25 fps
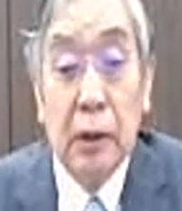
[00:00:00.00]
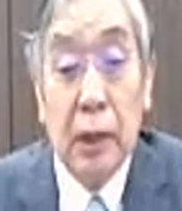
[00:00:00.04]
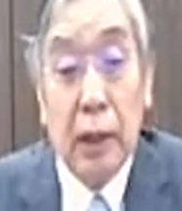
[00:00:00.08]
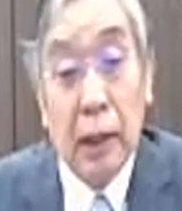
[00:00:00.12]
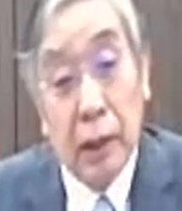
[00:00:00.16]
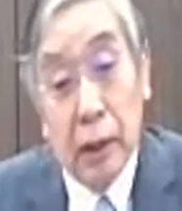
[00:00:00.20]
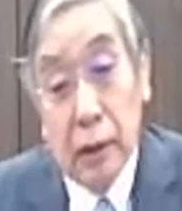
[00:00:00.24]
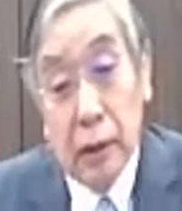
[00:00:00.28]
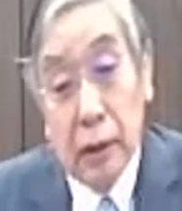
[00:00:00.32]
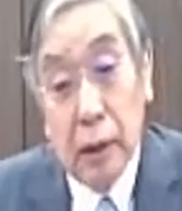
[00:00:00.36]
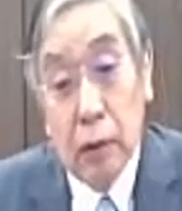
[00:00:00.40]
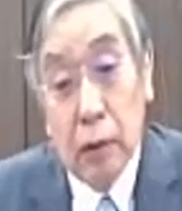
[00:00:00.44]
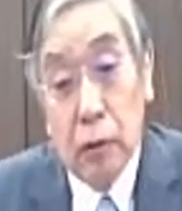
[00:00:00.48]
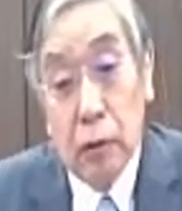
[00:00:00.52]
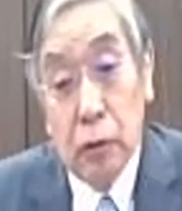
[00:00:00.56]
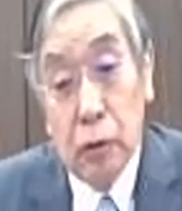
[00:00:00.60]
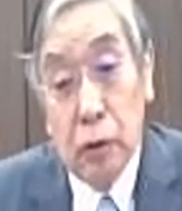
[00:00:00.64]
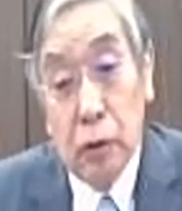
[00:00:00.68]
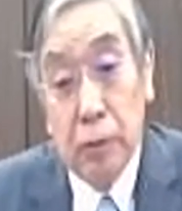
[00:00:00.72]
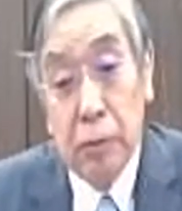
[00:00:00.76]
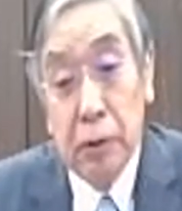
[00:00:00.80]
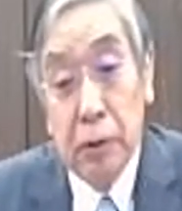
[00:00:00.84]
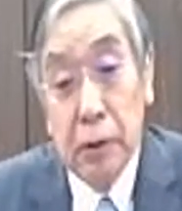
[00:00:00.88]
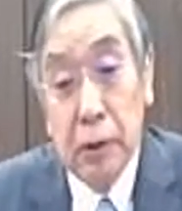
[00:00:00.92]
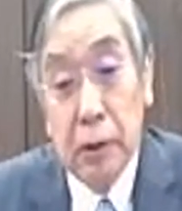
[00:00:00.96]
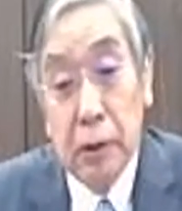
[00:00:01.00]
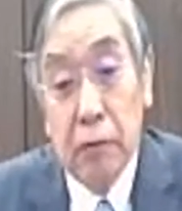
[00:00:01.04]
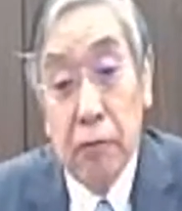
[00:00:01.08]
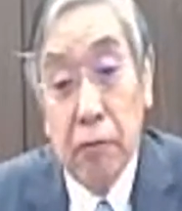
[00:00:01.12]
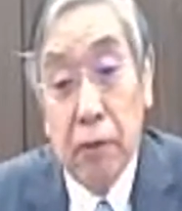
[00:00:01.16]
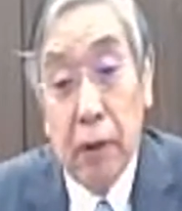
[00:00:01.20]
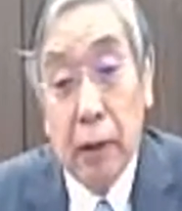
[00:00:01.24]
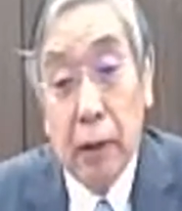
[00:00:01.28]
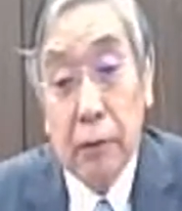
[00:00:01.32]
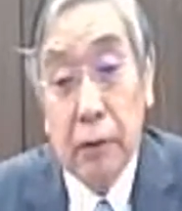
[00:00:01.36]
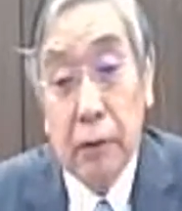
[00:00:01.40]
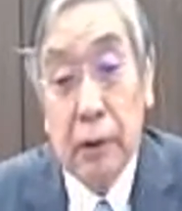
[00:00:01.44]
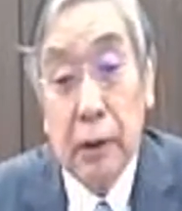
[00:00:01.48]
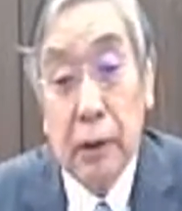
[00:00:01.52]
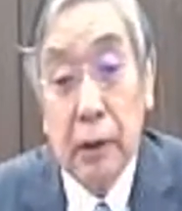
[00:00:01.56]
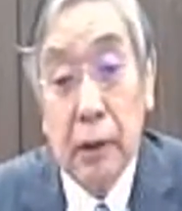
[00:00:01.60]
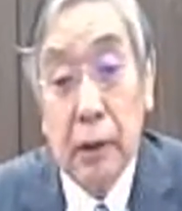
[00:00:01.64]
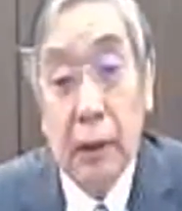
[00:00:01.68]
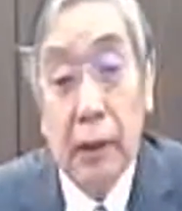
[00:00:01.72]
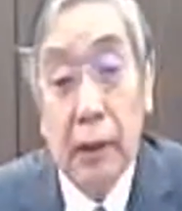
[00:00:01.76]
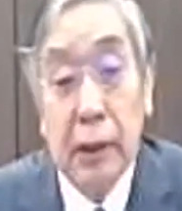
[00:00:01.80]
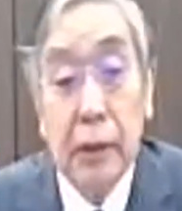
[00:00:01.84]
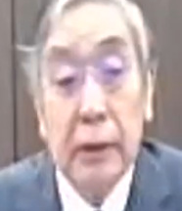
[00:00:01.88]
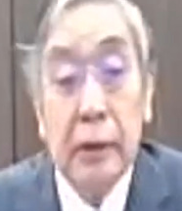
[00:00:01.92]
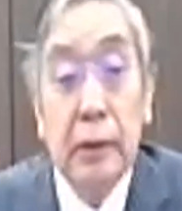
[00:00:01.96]
Another contributing factor
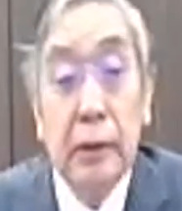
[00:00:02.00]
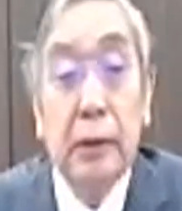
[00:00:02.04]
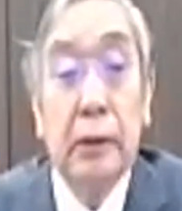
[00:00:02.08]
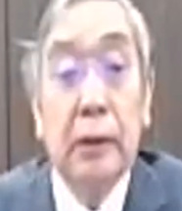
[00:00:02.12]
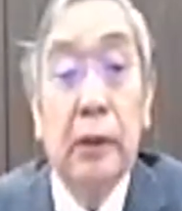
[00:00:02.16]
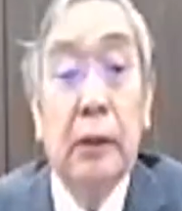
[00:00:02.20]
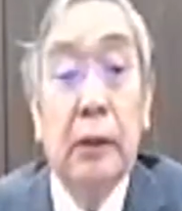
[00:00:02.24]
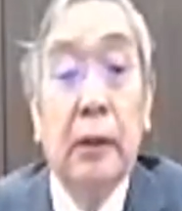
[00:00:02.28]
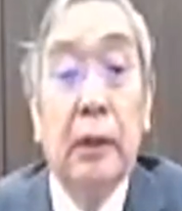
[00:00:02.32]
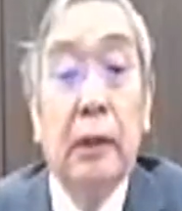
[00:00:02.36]
is